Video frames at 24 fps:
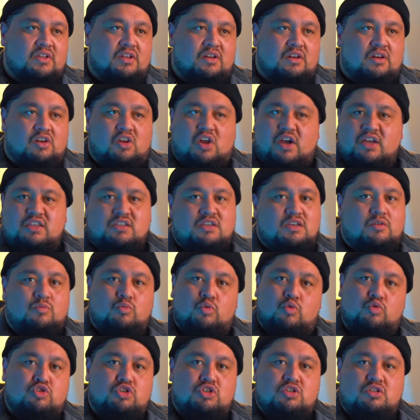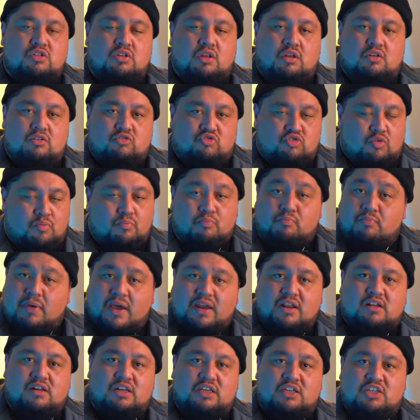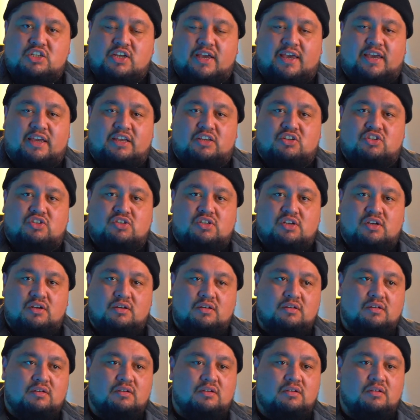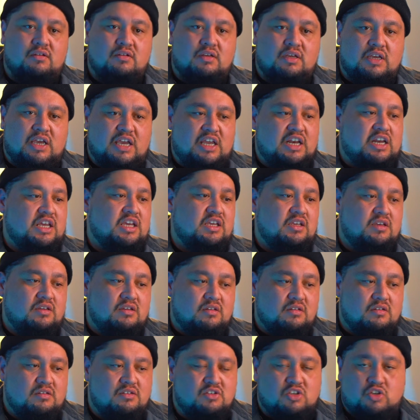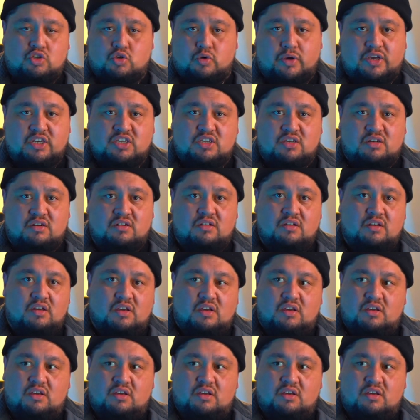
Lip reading: Lighting will dramatically change any situation.